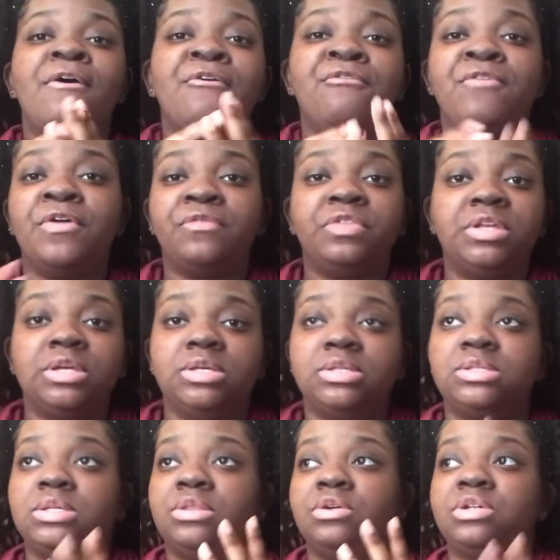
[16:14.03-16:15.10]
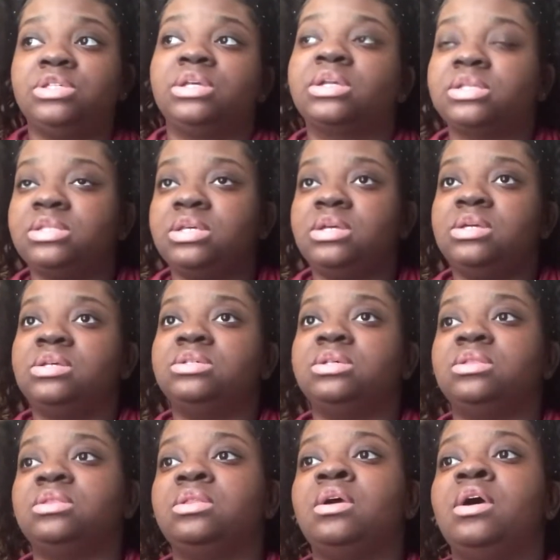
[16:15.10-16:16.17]
50s and their 60s
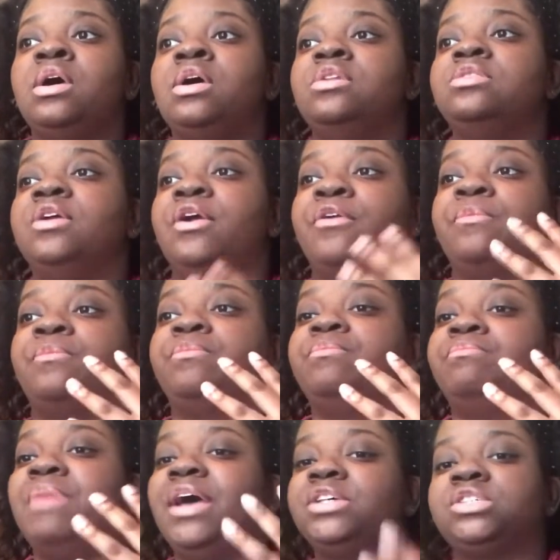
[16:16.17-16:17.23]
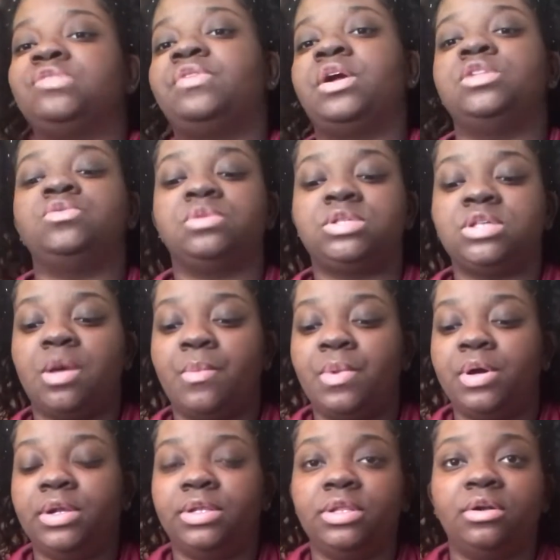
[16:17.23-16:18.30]
and they're best friends with
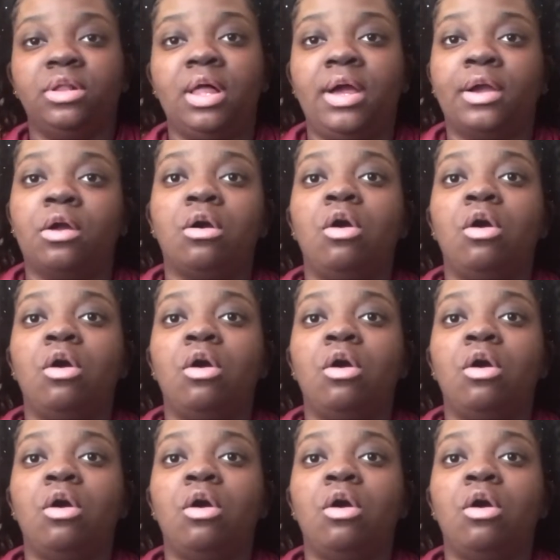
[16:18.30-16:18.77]
someone and they're like,